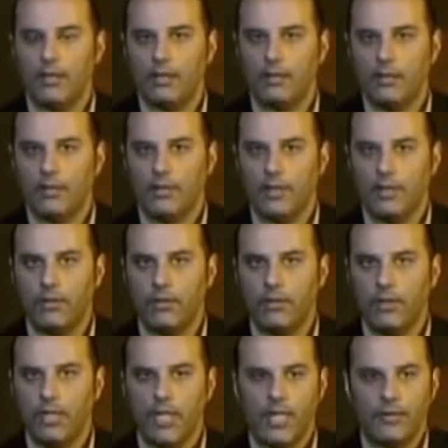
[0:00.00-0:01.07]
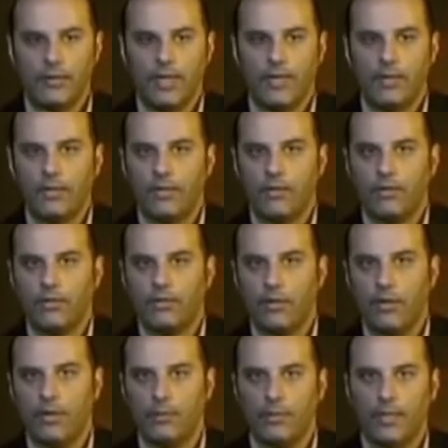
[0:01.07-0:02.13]
utter servitude and threatening to
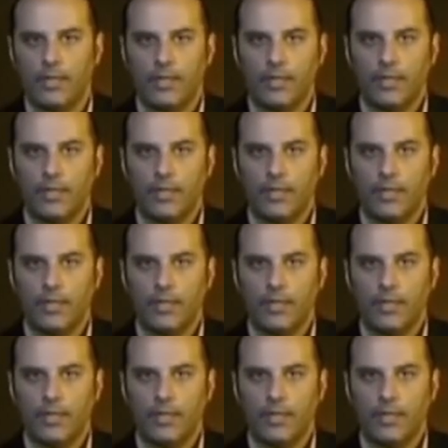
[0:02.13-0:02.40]
destroy them